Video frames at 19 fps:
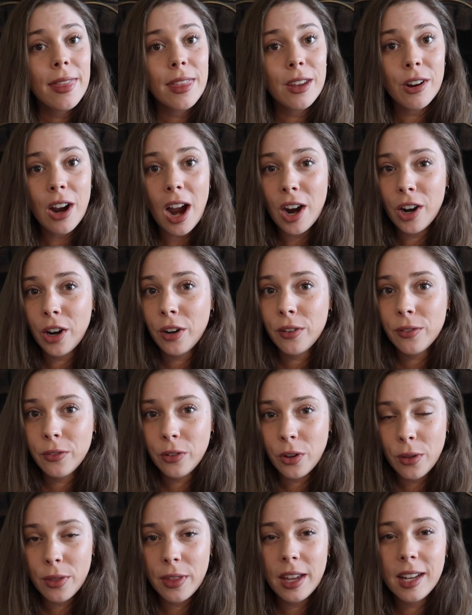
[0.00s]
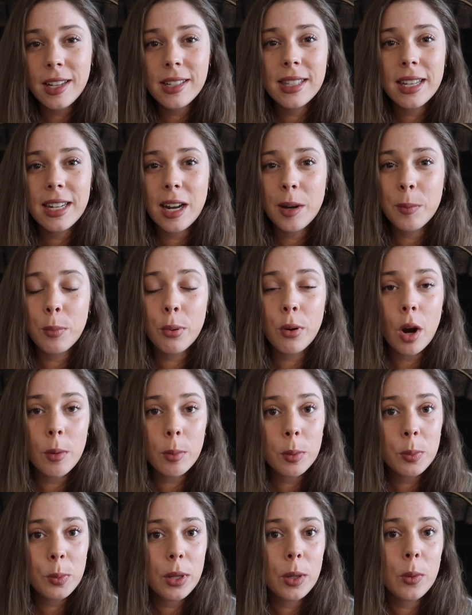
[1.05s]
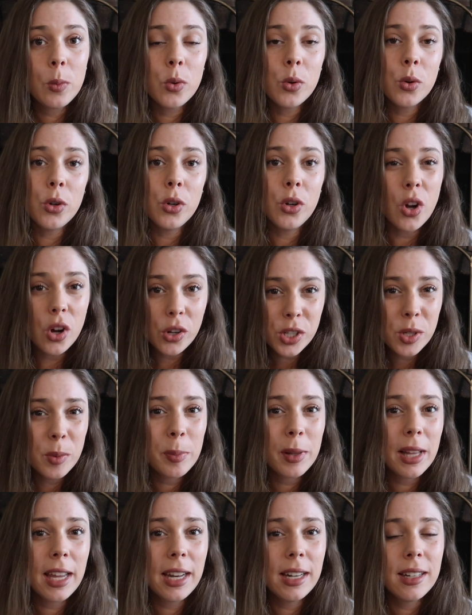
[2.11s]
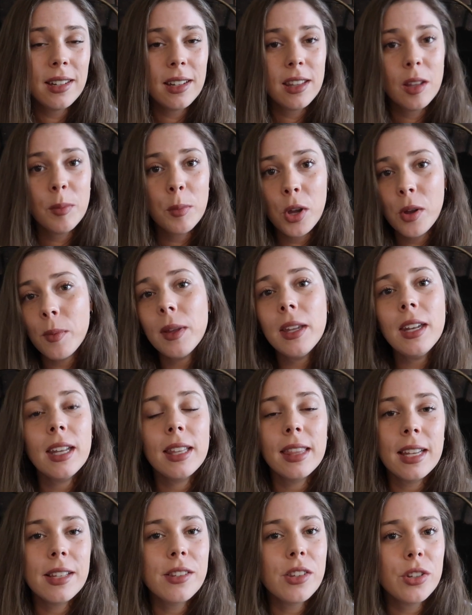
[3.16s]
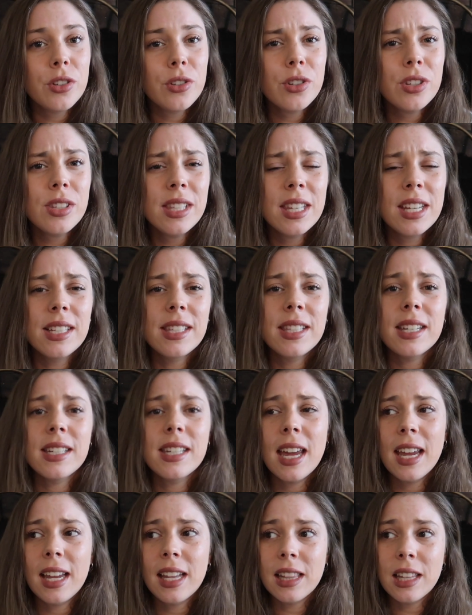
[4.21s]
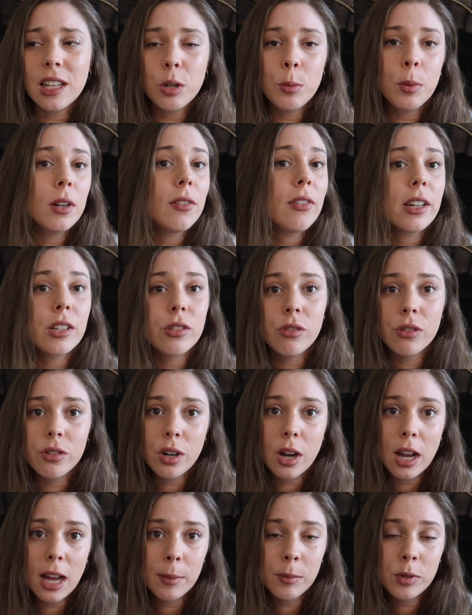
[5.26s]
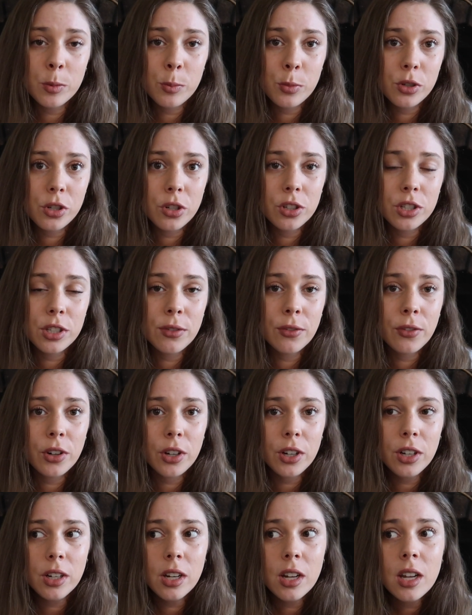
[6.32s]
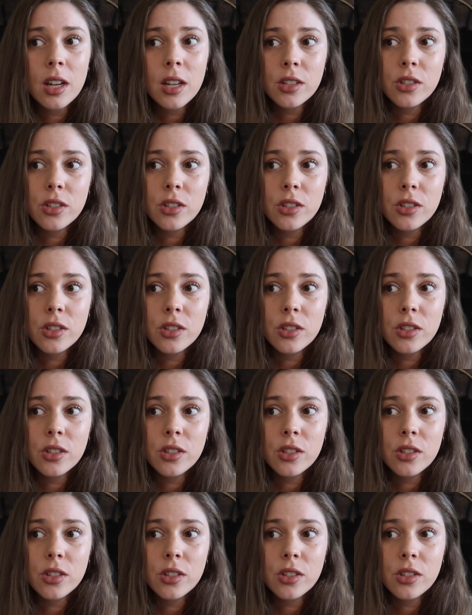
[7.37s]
There are a few things that I'd probably warn not to plant at the moment, and these are just things that take a little bit of extra time to produce fruit.